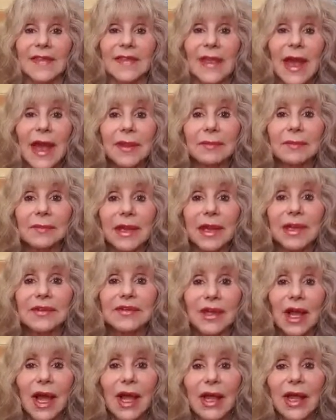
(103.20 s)
That
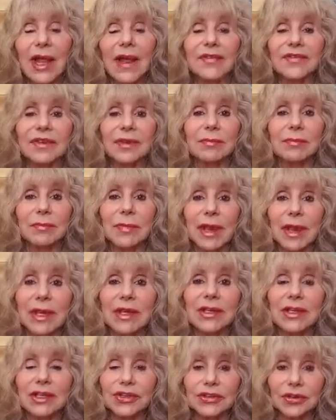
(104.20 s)
means I have to make
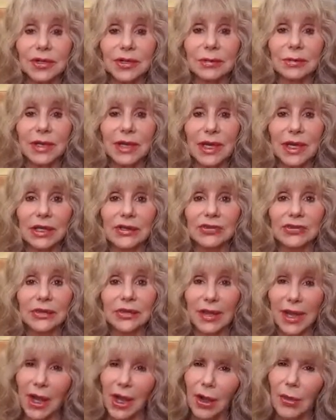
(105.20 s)
a
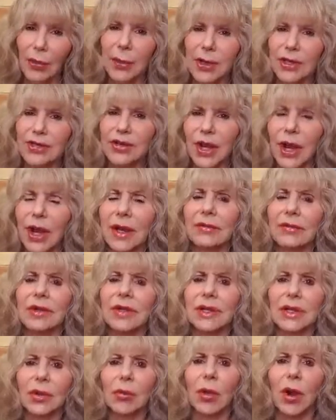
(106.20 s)
determination how much I
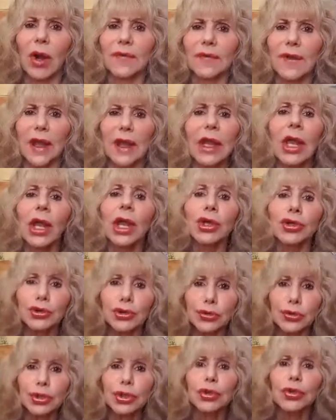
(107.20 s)
really want that.
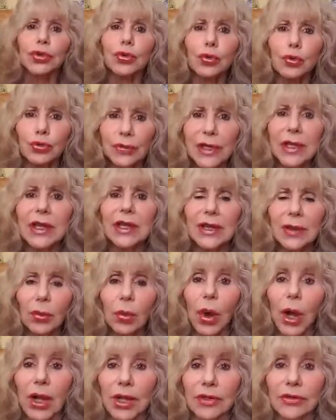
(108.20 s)
Do you really
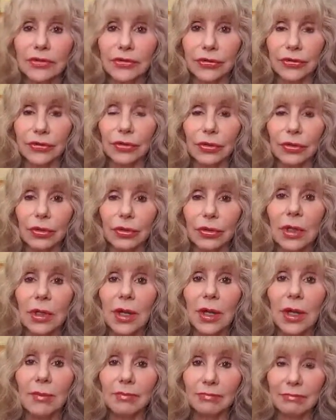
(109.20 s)
want to
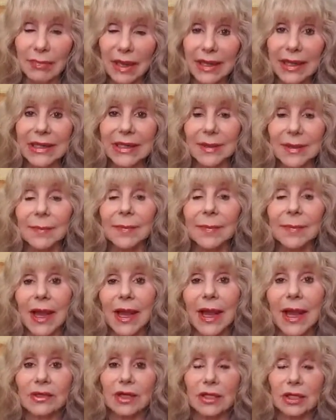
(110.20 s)
make an
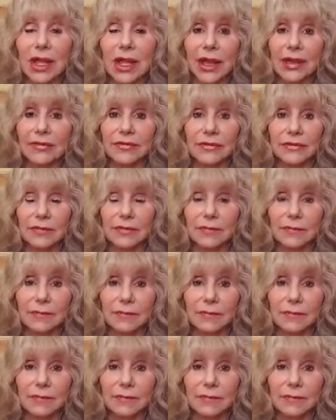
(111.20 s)
impact on life?